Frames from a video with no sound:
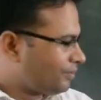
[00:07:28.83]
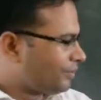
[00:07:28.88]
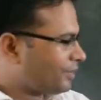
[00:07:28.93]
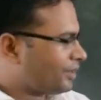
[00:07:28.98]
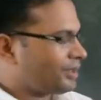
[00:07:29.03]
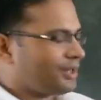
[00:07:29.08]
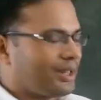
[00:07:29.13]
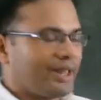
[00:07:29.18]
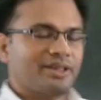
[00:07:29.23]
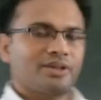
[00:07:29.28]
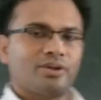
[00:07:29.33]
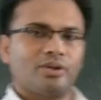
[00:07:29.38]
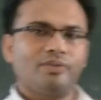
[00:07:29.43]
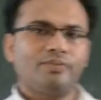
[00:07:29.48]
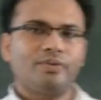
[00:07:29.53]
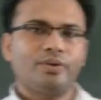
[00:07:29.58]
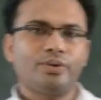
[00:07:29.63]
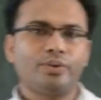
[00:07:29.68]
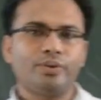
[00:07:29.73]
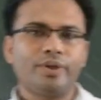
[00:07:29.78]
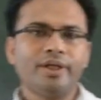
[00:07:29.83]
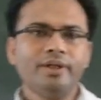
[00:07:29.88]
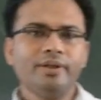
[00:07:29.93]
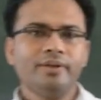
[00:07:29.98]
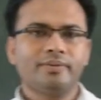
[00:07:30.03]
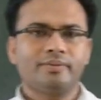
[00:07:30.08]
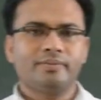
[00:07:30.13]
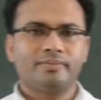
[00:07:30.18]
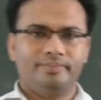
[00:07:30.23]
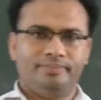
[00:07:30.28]
That's all for today.
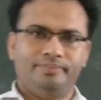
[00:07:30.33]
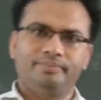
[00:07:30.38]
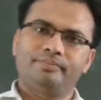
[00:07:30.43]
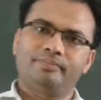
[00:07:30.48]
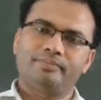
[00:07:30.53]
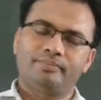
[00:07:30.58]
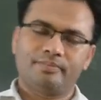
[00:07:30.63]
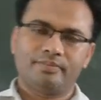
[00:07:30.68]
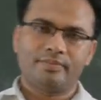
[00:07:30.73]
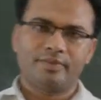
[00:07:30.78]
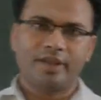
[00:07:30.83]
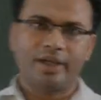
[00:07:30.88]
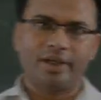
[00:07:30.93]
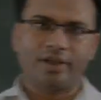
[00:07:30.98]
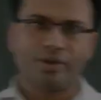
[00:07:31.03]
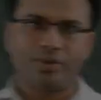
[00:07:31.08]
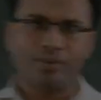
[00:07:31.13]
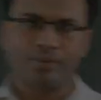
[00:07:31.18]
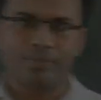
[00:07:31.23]
Thank you.